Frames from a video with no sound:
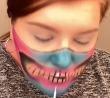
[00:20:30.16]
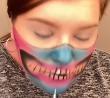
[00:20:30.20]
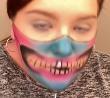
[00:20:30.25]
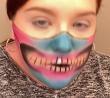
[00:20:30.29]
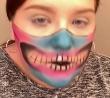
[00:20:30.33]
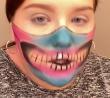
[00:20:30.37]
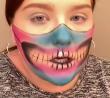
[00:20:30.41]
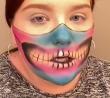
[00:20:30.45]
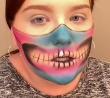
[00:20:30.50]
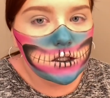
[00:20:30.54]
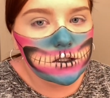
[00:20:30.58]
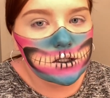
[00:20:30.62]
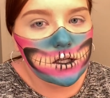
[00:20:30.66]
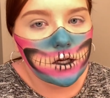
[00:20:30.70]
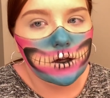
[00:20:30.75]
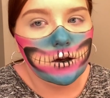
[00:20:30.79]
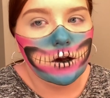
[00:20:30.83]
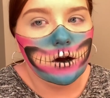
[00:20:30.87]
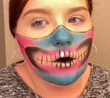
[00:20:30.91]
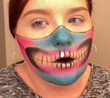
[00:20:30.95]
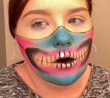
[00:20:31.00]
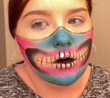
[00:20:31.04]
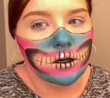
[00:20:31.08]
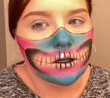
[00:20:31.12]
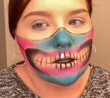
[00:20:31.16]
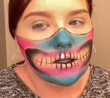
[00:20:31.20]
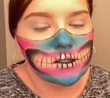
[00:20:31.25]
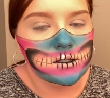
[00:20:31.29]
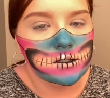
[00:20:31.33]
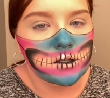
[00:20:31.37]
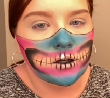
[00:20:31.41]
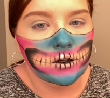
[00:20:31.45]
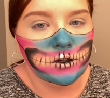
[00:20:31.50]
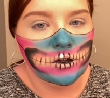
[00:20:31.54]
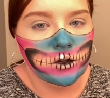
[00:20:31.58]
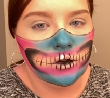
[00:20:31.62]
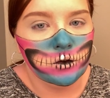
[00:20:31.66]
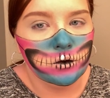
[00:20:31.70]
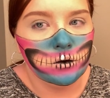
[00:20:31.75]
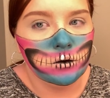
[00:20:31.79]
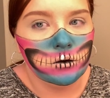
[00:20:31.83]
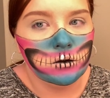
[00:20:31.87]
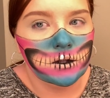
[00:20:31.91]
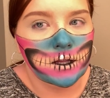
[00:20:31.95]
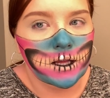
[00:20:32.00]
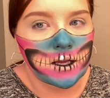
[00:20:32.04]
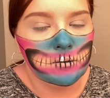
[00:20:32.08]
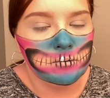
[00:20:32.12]
Can I just tell you how hard it is to do
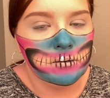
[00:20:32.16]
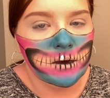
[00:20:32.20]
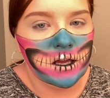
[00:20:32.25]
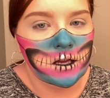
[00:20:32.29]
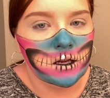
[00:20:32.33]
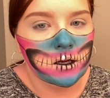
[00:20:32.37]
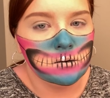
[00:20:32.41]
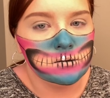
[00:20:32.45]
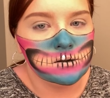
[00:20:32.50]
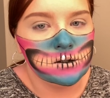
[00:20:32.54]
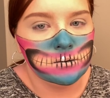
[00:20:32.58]
like makeup